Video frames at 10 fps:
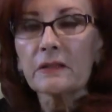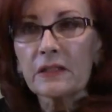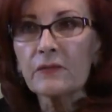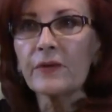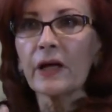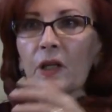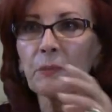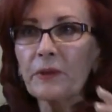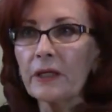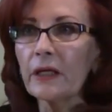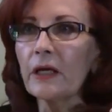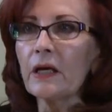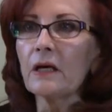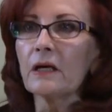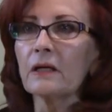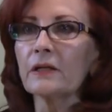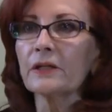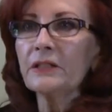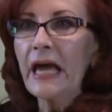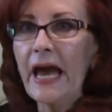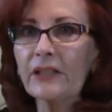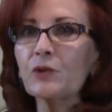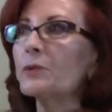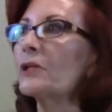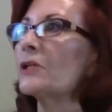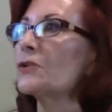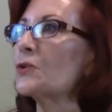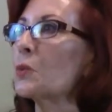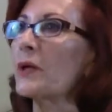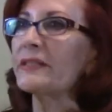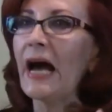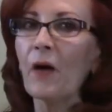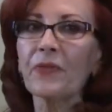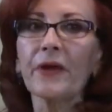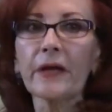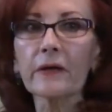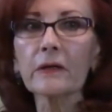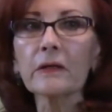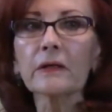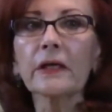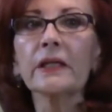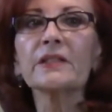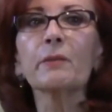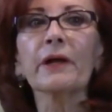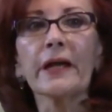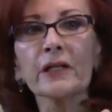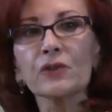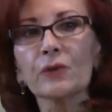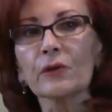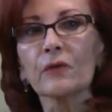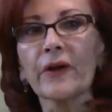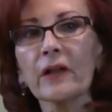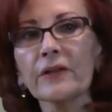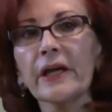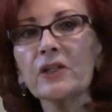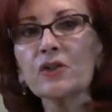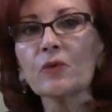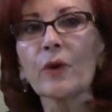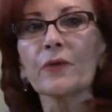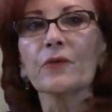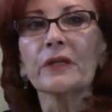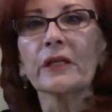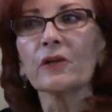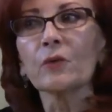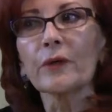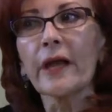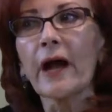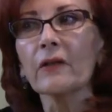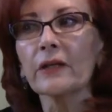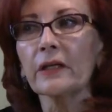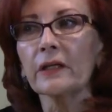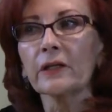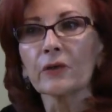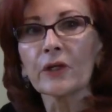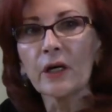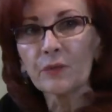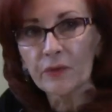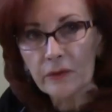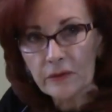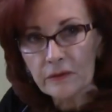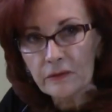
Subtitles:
developing an attachment to what's out there, and it's about external validation rather than inner reality and inner comfort.